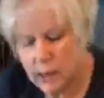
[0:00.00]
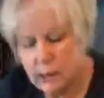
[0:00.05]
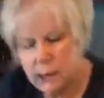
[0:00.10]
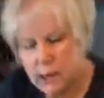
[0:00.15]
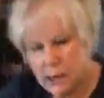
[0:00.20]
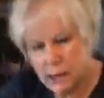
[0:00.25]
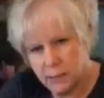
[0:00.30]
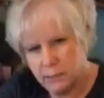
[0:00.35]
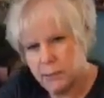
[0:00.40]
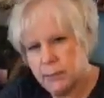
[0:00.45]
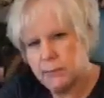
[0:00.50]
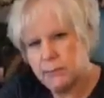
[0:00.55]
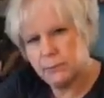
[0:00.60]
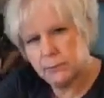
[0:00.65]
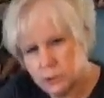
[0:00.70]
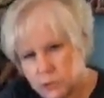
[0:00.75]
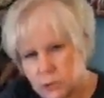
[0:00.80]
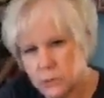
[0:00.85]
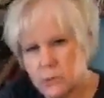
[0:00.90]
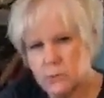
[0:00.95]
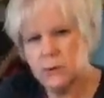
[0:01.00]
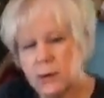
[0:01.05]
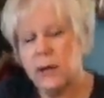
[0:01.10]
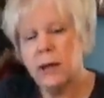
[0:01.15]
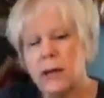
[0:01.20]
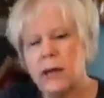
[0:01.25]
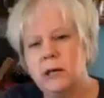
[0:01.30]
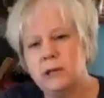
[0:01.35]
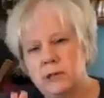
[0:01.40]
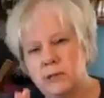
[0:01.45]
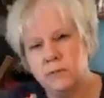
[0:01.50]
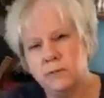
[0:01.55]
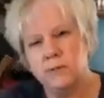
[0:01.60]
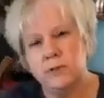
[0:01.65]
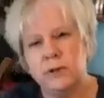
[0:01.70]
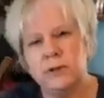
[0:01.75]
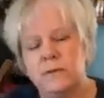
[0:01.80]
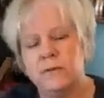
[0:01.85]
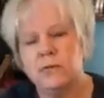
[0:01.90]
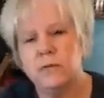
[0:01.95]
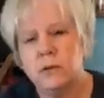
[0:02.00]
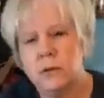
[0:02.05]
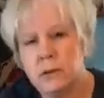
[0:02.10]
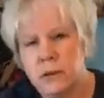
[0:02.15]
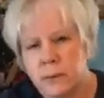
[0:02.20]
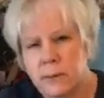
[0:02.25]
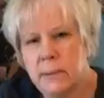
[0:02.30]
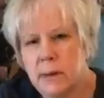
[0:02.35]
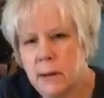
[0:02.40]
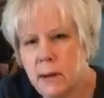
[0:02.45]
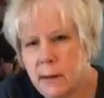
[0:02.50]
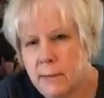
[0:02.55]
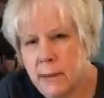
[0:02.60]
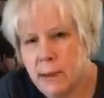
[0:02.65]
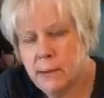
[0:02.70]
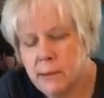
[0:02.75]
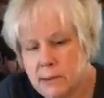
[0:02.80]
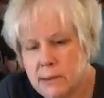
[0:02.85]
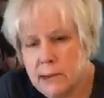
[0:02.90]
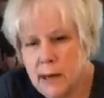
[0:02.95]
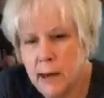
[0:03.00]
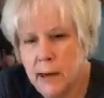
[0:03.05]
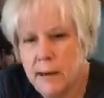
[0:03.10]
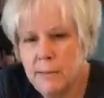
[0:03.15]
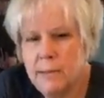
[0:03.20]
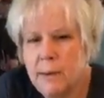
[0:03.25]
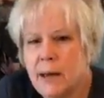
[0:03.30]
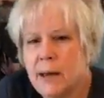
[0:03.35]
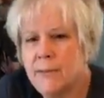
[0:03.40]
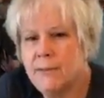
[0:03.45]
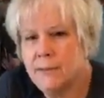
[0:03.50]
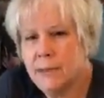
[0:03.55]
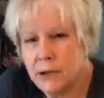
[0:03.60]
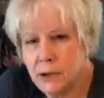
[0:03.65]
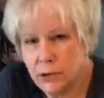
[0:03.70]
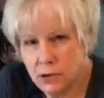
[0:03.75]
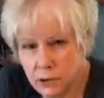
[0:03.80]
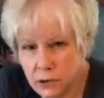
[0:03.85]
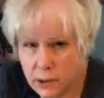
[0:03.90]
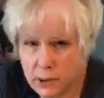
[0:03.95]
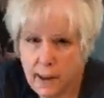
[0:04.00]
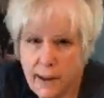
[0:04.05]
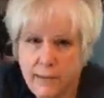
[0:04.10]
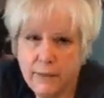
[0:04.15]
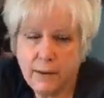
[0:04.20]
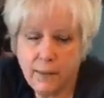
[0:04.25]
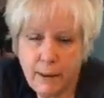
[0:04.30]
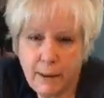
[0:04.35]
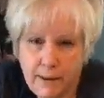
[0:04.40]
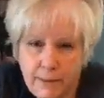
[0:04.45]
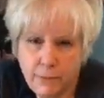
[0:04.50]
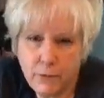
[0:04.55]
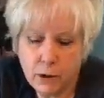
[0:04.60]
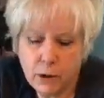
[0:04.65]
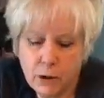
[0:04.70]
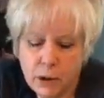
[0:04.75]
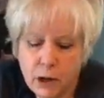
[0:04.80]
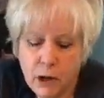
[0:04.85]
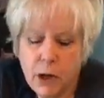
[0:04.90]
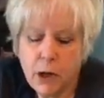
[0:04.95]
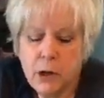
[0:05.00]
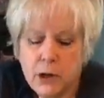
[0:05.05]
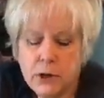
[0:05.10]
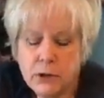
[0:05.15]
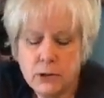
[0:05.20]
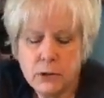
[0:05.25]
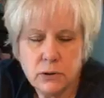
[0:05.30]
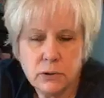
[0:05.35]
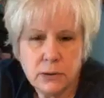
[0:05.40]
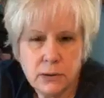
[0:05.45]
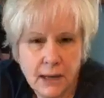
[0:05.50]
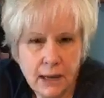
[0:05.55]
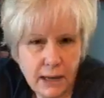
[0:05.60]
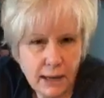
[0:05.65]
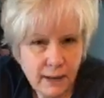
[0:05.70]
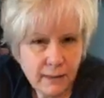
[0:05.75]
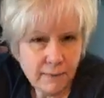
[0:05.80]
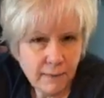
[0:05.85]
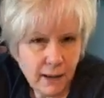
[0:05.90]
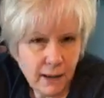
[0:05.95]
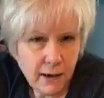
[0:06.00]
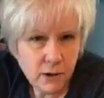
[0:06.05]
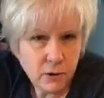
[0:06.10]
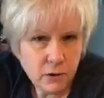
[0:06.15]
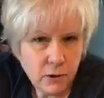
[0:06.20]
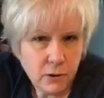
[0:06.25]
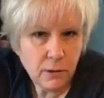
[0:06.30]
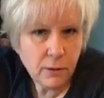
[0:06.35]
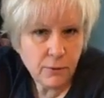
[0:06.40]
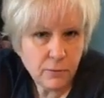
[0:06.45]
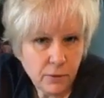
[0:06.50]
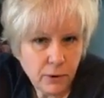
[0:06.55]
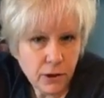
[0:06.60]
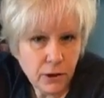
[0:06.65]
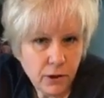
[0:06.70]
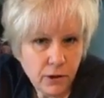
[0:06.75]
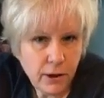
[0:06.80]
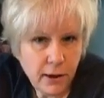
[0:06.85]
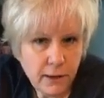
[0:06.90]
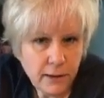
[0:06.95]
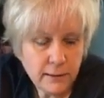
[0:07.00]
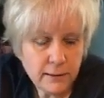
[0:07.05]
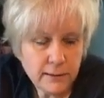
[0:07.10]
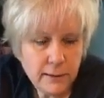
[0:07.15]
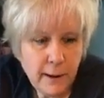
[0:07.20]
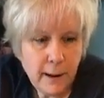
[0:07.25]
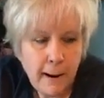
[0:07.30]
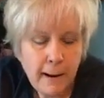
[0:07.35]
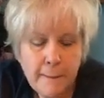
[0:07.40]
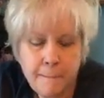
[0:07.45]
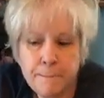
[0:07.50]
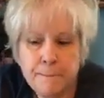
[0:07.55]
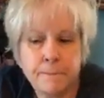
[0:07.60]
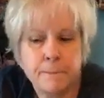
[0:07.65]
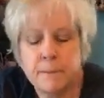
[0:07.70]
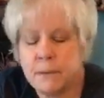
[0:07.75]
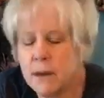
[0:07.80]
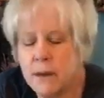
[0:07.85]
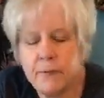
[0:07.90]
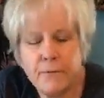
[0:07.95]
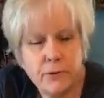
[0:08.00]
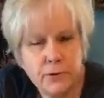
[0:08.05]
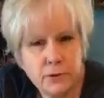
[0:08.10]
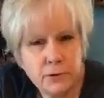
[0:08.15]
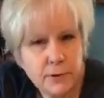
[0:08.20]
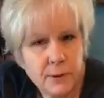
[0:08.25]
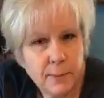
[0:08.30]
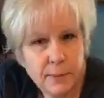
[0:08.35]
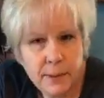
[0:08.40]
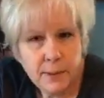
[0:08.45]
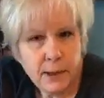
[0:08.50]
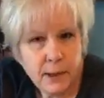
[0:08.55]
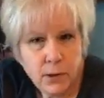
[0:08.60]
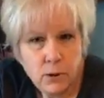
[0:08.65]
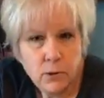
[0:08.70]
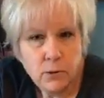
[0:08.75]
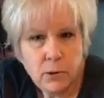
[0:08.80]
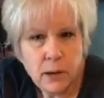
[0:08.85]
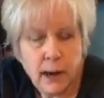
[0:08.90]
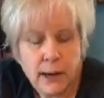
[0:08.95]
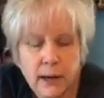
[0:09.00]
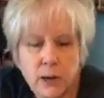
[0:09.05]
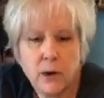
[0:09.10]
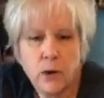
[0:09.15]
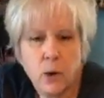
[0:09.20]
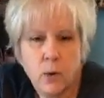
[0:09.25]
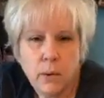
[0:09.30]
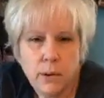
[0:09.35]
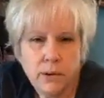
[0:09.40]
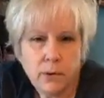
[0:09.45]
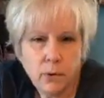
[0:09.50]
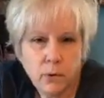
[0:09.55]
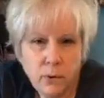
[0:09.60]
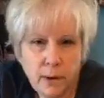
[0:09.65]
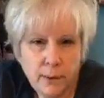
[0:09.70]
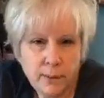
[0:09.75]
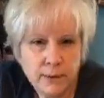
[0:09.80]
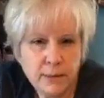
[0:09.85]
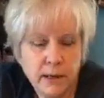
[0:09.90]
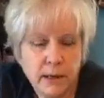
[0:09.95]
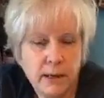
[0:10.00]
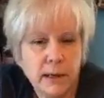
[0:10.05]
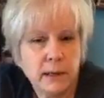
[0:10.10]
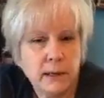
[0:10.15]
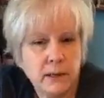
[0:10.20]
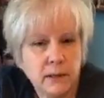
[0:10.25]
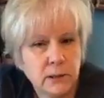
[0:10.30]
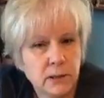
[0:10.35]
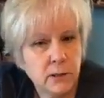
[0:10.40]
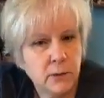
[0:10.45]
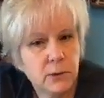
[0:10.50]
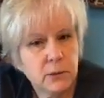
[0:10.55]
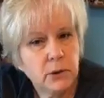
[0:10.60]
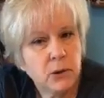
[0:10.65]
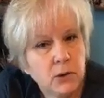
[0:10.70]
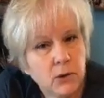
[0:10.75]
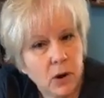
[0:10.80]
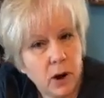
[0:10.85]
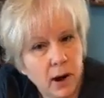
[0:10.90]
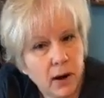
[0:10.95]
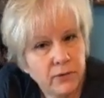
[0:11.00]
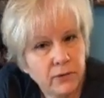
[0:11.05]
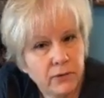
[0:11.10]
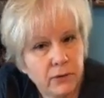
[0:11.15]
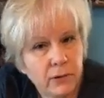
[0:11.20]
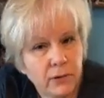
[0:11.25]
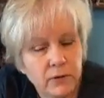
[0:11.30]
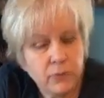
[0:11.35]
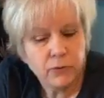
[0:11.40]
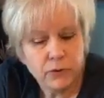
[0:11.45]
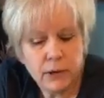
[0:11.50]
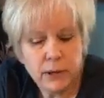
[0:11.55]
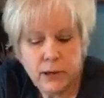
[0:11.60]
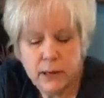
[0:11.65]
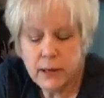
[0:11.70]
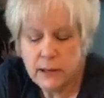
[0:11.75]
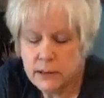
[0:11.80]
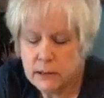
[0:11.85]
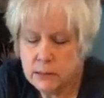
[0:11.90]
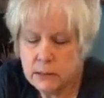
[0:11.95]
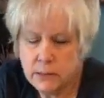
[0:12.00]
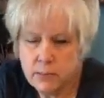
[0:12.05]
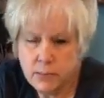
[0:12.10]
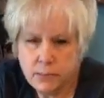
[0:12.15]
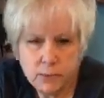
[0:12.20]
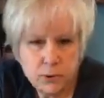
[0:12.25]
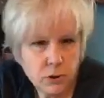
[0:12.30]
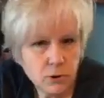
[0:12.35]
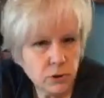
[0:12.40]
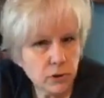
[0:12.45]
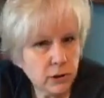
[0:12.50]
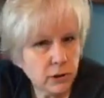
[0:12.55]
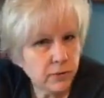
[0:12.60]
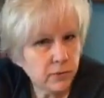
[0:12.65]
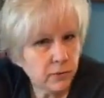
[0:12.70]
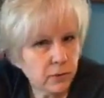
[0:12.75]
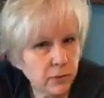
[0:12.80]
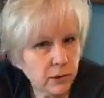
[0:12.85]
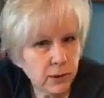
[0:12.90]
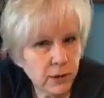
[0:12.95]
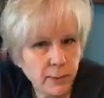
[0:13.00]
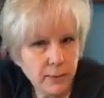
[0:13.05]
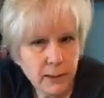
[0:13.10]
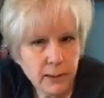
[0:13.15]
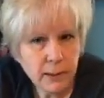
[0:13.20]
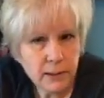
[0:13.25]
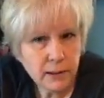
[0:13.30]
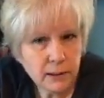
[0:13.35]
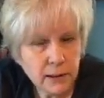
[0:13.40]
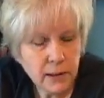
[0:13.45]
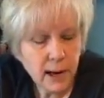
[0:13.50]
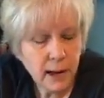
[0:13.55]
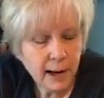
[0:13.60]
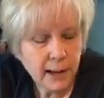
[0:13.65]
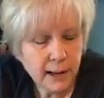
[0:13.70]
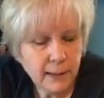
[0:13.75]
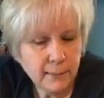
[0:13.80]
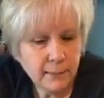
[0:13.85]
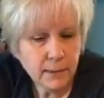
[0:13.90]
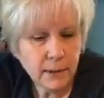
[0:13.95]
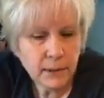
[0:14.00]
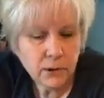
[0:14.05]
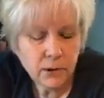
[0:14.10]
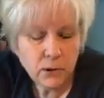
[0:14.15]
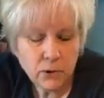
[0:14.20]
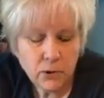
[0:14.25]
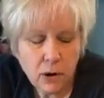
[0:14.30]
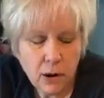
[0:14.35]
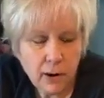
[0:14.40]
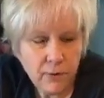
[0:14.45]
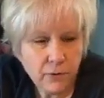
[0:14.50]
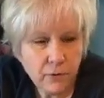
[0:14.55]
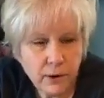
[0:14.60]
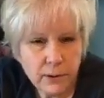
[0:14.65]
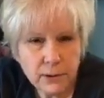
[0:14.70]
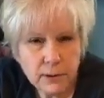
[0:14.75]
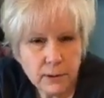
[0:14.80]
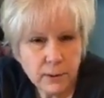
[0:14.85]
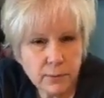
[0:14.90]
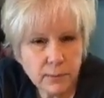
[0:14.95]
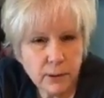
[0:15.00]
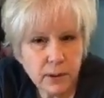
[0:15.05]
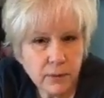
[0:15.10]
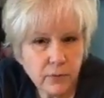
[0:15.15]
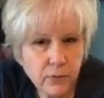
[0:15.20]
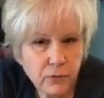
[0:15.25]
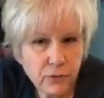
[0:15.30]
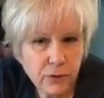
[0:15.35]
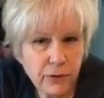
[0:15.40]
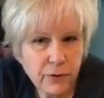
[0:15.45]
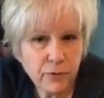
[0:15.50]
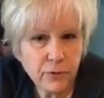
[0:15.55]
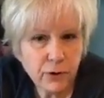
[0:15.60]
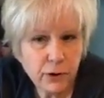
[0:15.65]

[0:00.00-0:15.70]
lot of people do. It's free for a limited amount of time, and then you're going to have to pay for it. So take advantage of the free things. If there's somebody that you like, go on their website and see what they're offering free. It's usually for a limited time that they're offering something free for